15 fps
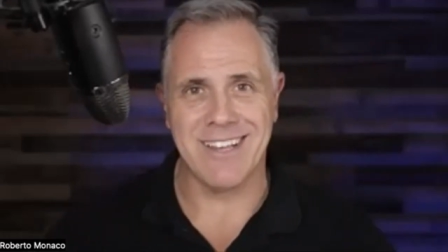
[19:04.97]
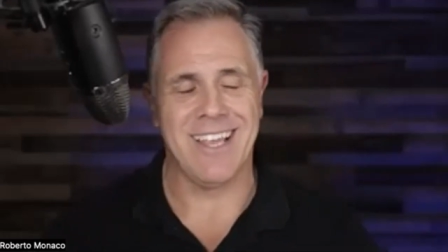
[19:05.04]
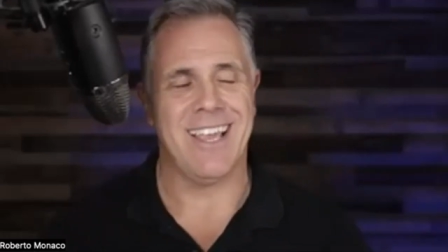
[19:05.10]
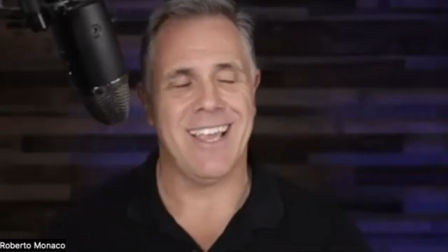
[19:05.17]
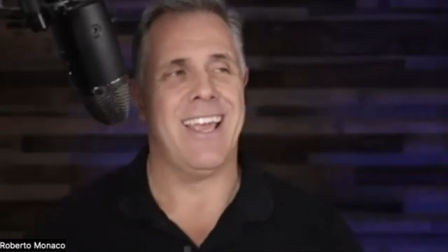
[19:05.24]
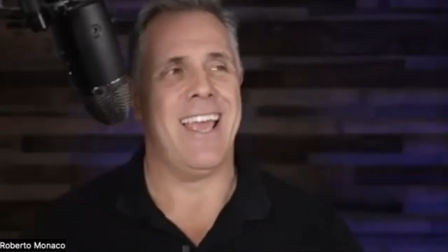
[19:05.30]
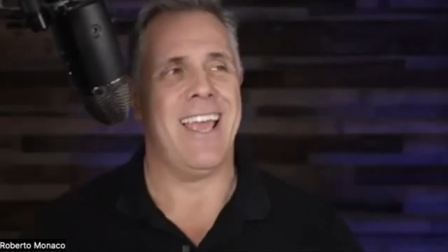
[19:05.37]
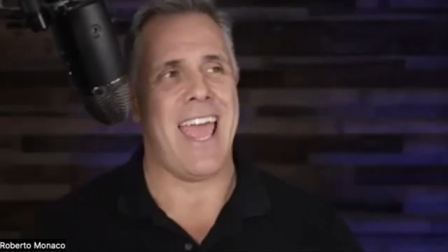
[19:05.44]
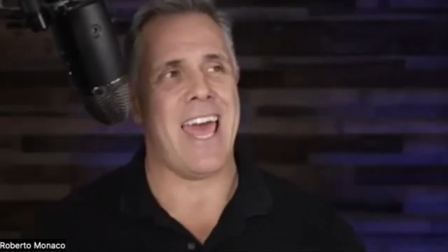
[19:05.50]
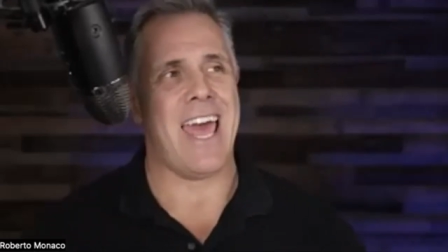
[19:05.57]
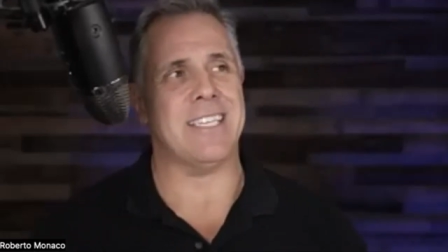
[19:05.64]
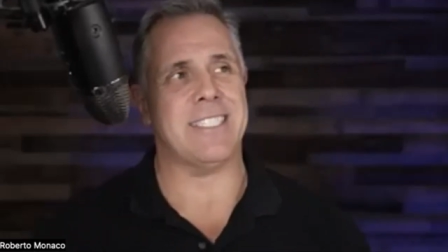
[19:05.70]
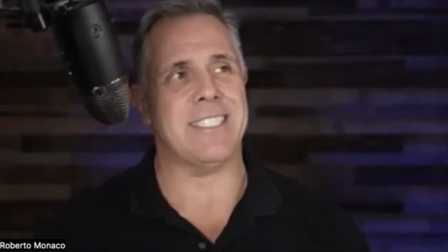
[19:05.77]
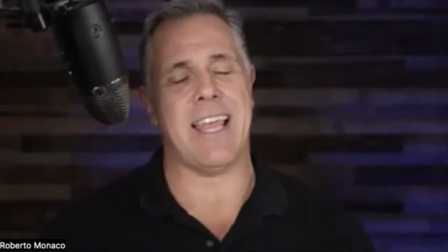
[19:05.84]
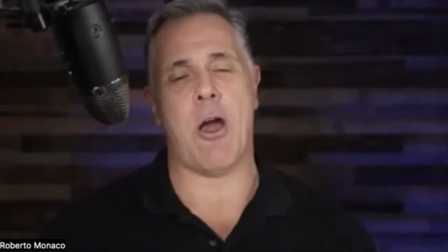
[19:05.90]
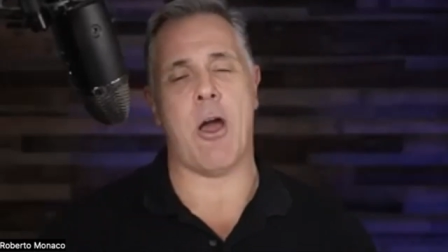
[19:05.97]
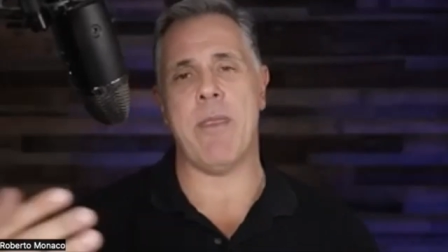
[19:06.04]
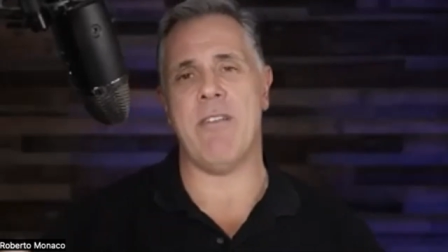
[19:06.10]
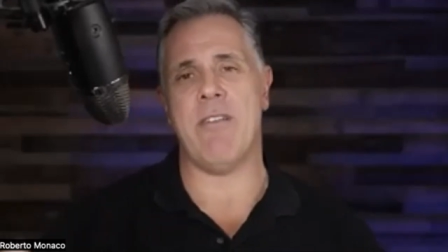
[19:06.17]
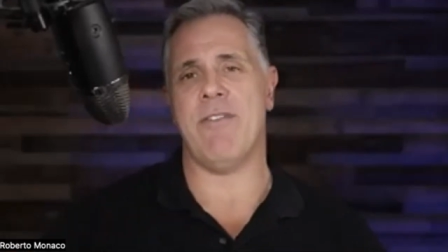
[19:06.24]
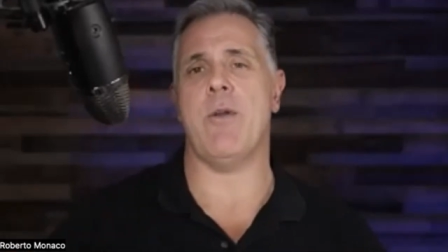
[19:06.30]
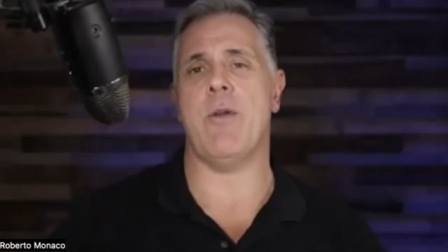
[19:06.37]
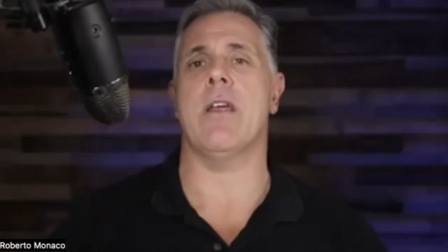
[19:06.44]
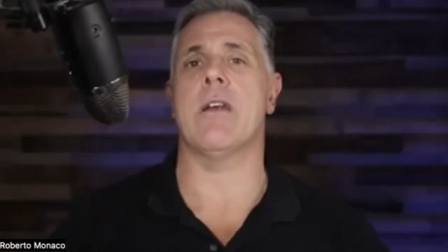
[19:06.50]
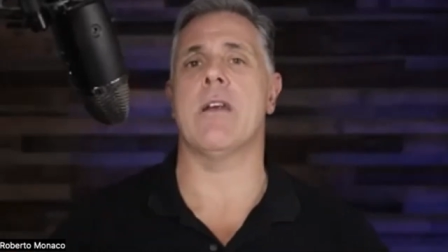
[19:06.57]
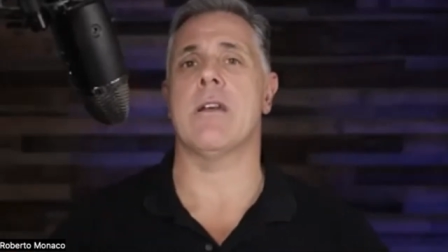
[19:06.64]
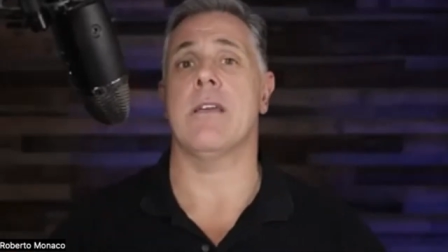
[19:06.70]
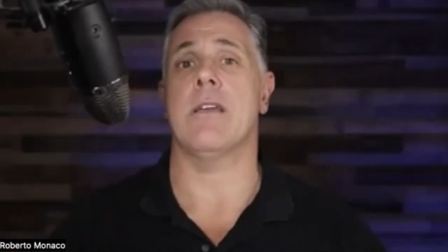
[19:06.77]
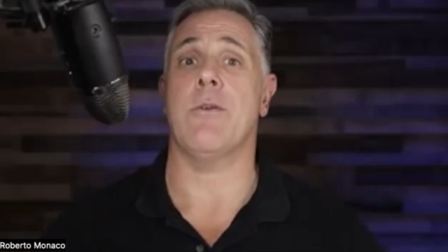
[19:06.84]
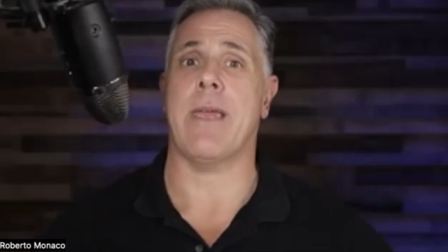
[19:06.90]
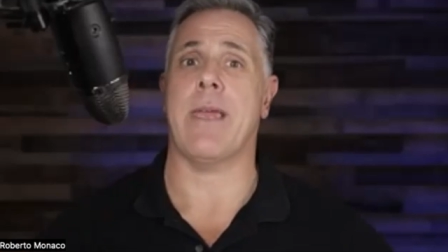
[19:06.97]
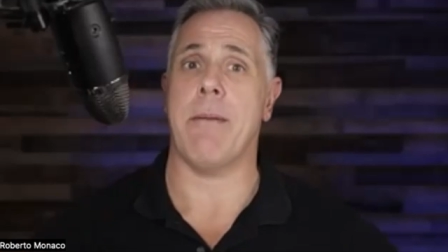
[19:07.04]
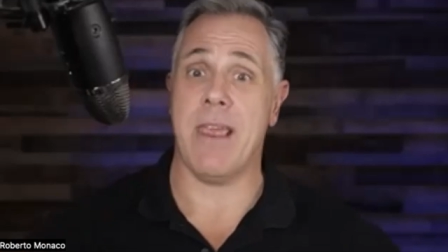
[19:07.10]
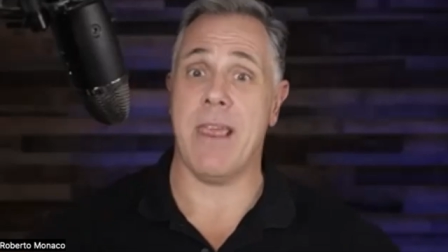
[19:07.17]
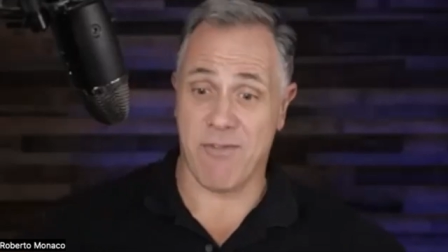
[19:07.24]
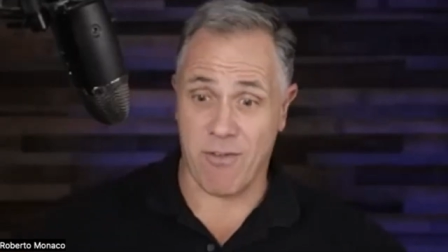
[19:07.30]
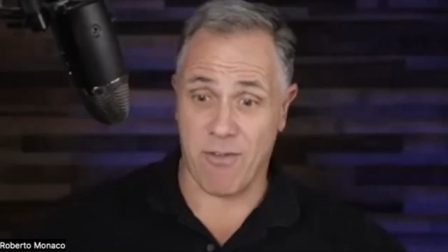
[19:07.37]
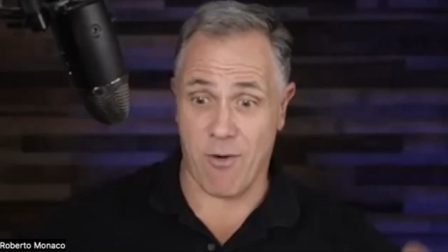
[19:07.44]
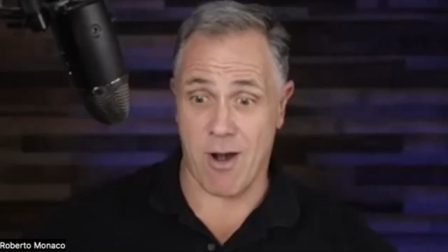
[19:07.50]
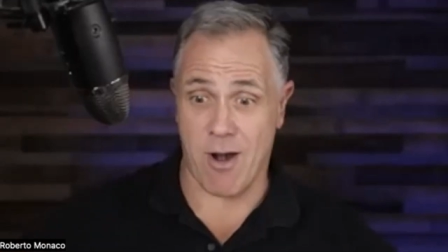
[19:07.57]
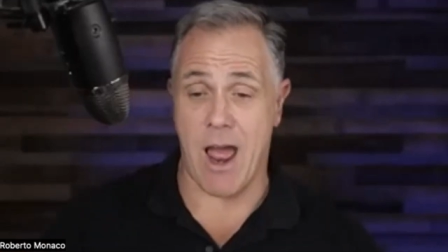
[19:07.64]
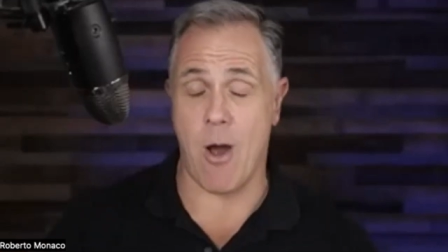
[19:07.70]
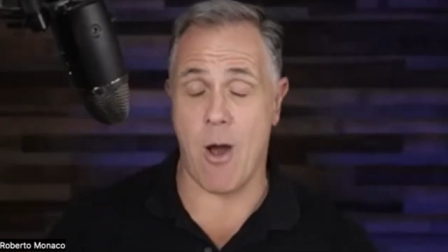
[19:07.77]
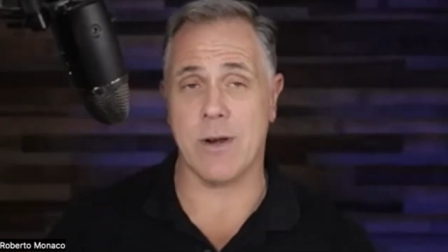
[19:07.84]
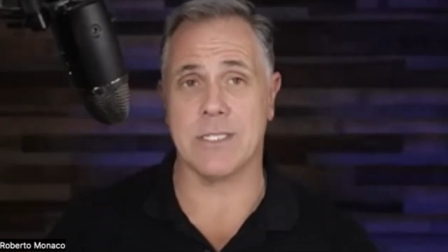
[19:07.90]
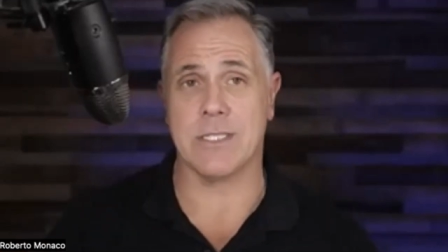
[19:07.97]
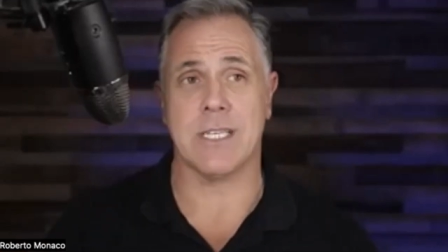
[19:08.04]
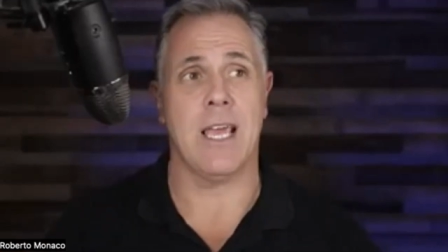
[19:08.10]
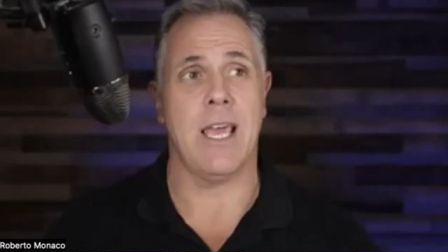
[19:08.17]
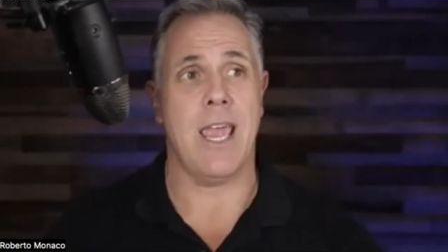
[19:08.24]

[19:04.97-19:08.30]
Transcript: Nobody. Oh, and I said, How many of you here? You came here for four hours.